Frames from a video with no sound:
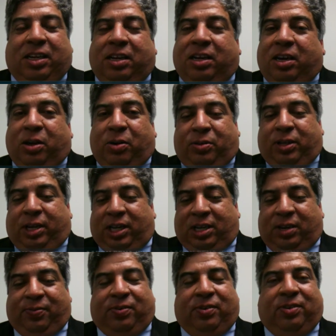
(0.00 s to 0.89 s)
No, thank
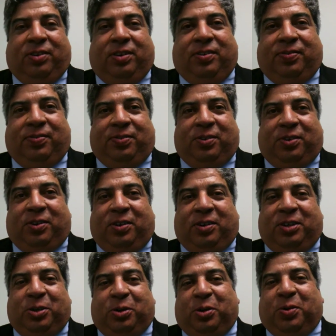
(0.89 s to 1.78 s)
you for
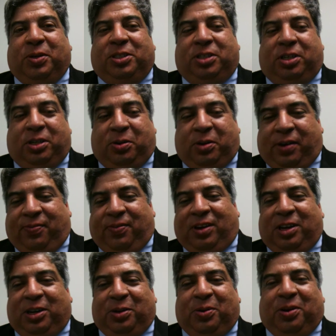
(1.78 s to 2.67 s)
doing what you do. I
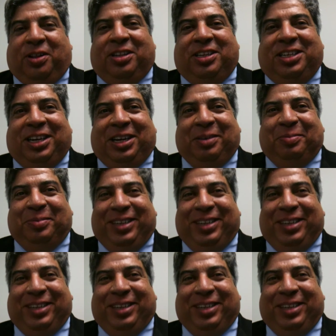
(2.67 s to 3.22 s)
follow you all the time.